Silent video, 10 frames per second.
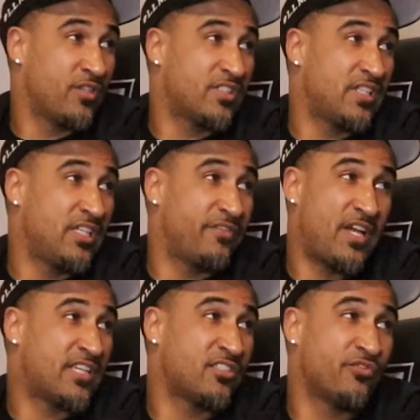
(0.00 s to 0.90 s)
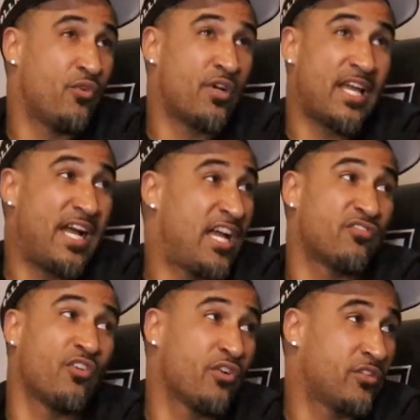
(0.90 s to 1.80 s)
on the team, yeah. fastest forty,
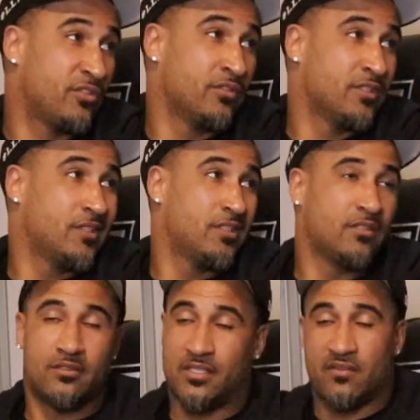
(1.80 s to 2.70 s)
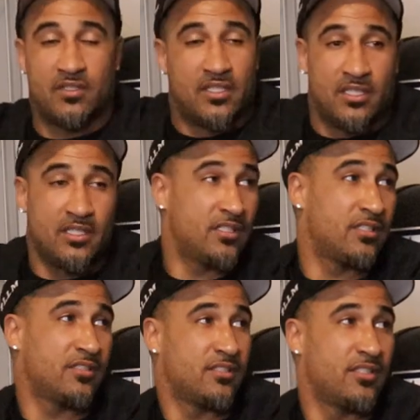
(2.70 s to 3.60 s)
highest vertical. we can get
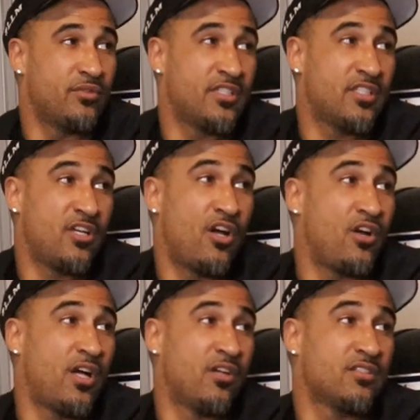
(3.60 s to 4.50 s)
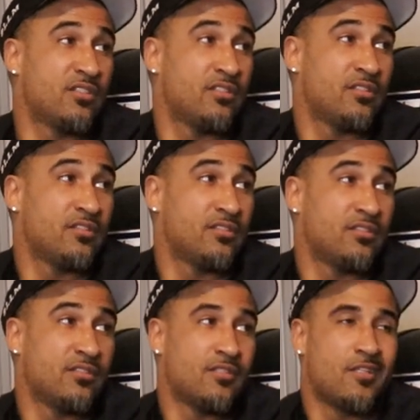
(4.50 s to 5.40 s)
him. He was in the dog. And that shit
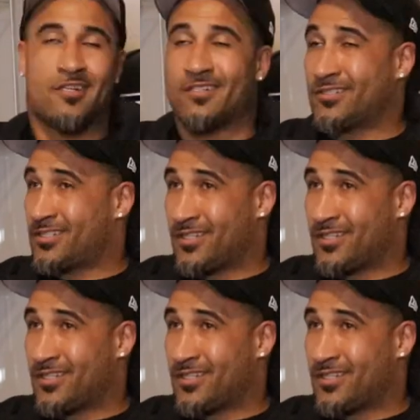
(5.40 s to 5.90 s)
unfortunate. That's why I like